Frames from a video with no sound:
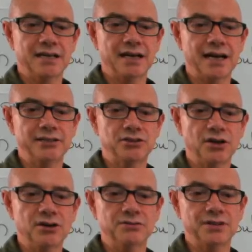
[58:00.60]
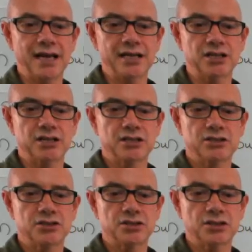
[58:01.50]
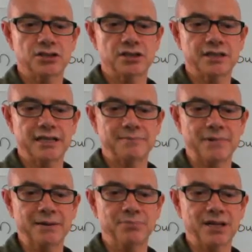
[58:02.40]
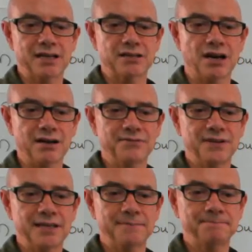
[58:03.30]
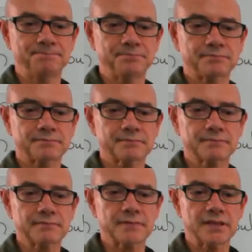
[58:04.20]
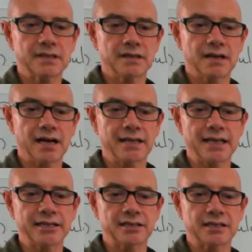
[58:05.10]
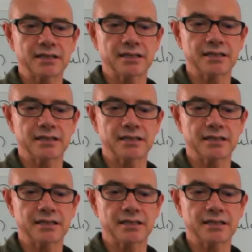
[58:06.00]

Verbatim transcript: I don't like sugar in my black coffee. I like